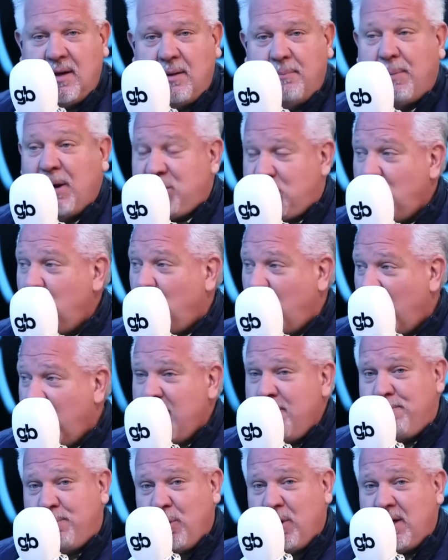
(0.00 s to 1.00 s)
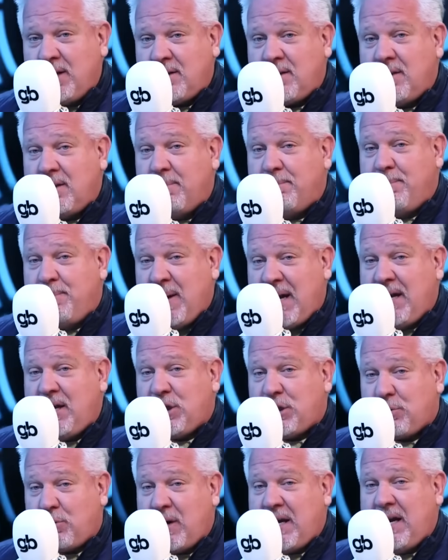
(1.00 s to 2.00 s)
But you want to put the big
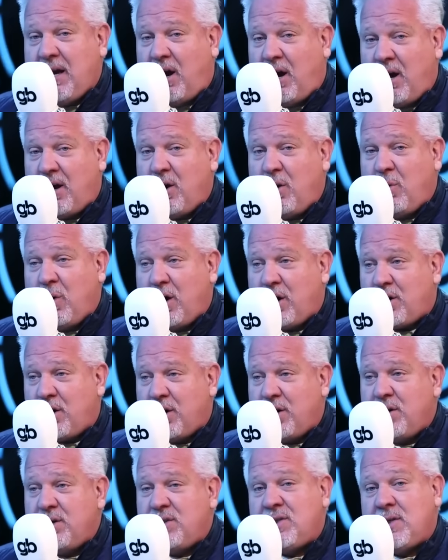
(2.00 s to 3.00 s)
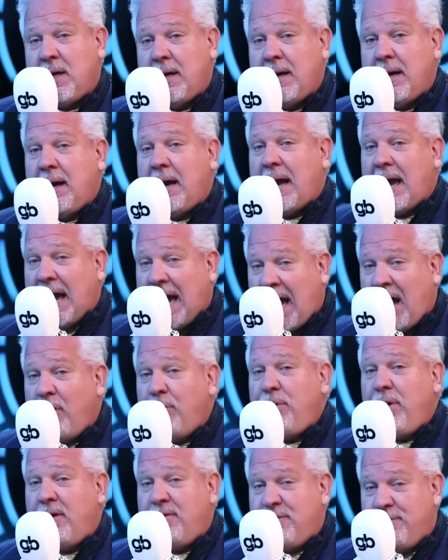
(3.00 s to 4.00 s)
three auto workers
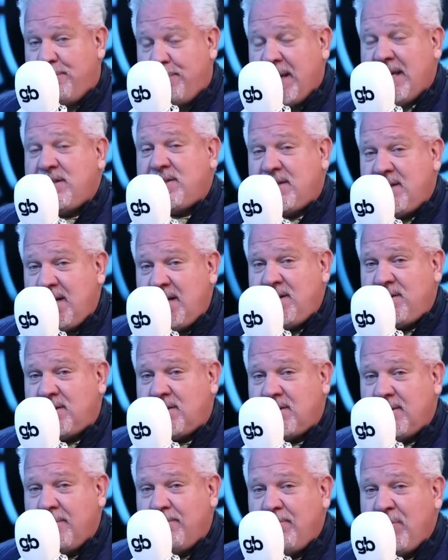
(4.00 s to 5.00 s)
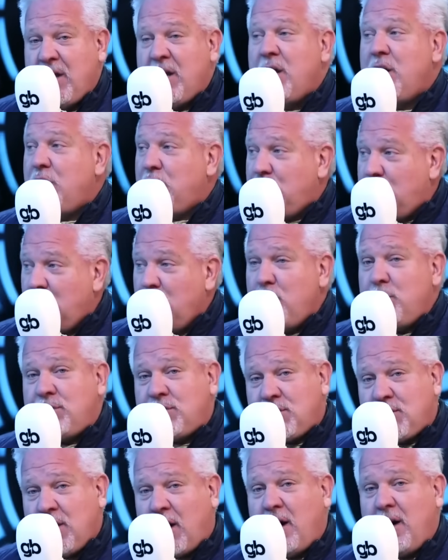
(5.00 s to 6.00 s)
out of business? You
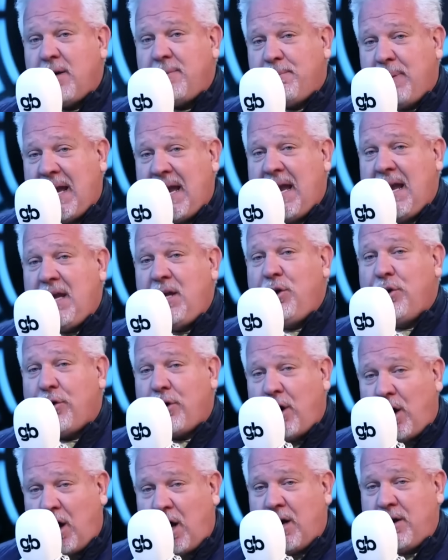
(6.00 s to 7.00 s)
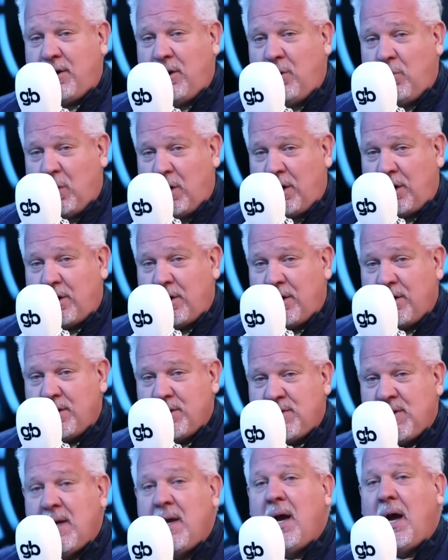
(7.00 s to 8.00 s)
start paying your auto
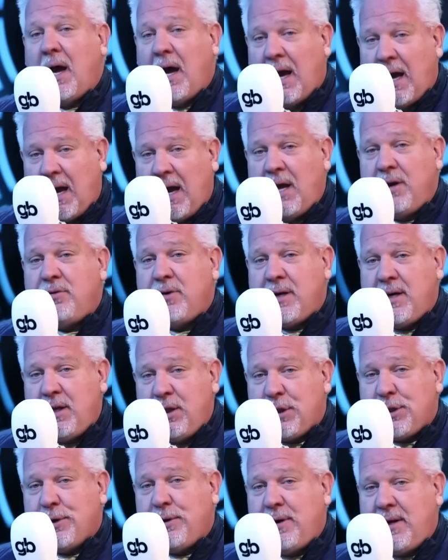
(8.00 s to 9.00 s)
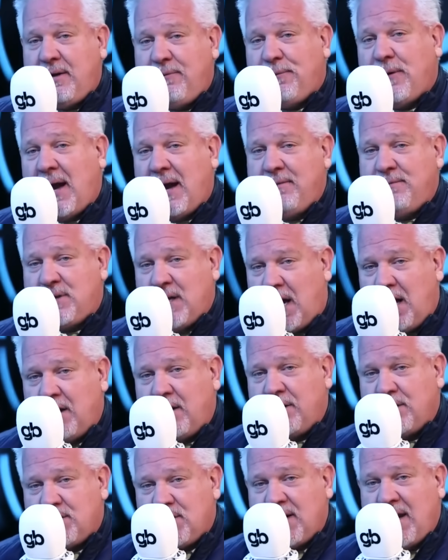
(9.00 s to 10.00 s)
workers
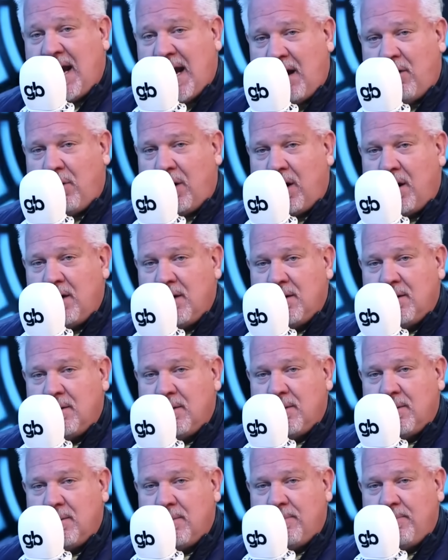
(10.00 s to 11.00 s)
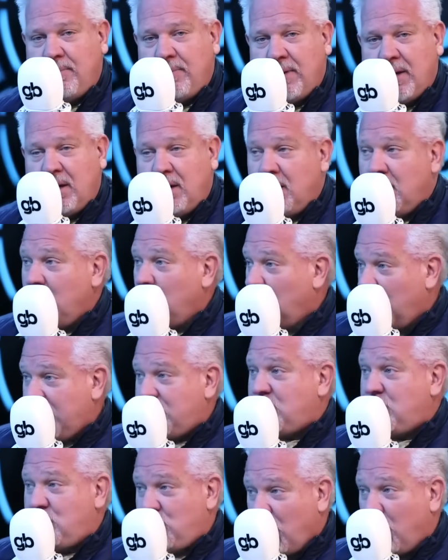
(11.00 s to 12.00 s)
$135 an hour,
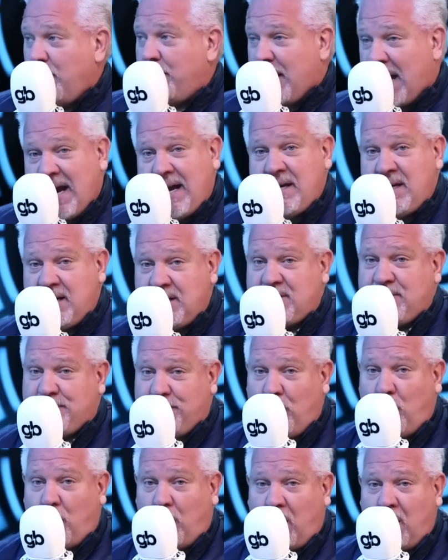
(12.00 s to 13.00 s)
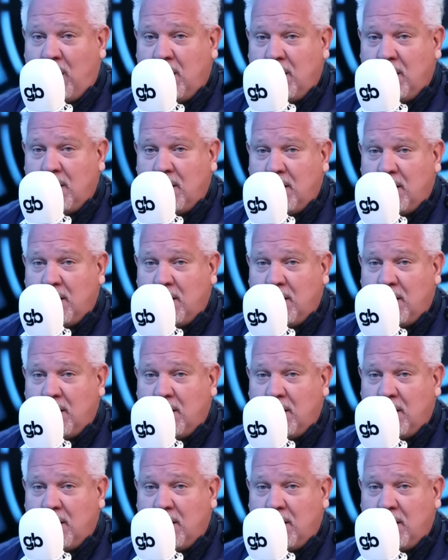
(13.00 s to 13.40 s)
which Joe Biden is for.